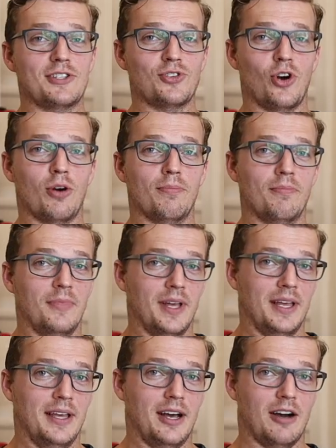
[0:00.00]
that job
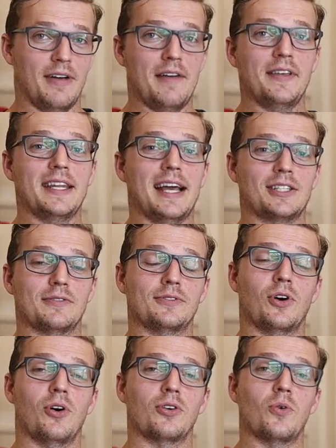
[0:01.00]
of having an active
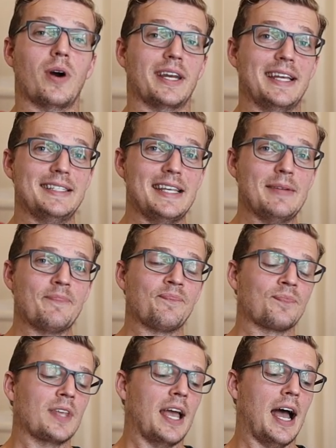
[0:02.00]
dog quite easy.
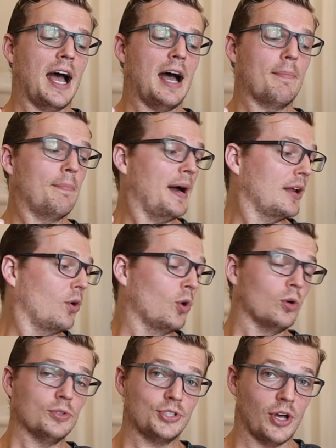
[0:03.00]
But
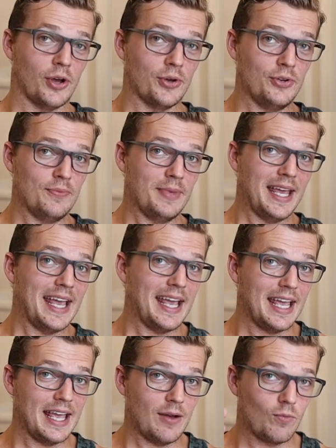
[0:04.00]
also,
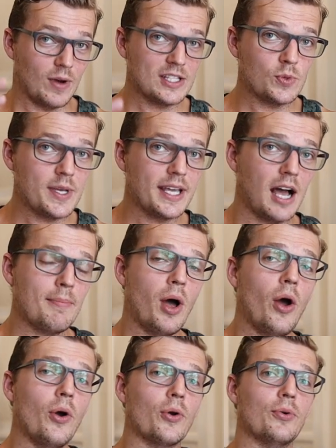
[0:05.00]
once we come
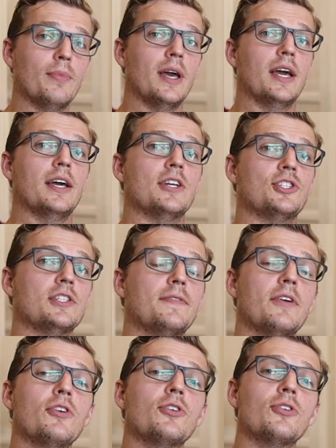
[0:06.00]
home, she's
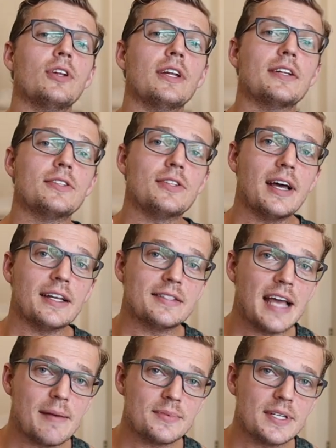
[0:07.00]
very good at
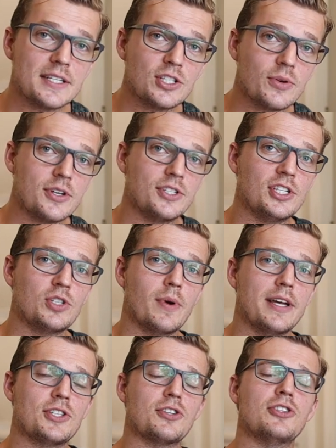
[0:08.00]
adapting to her
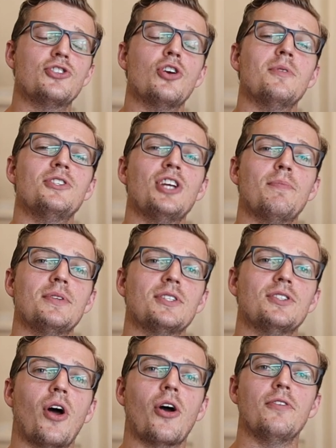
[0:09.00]
situation. German Shepherds
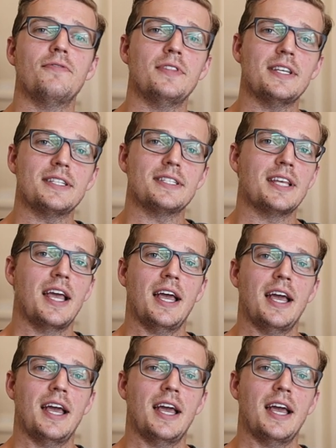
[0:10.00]
are known for this.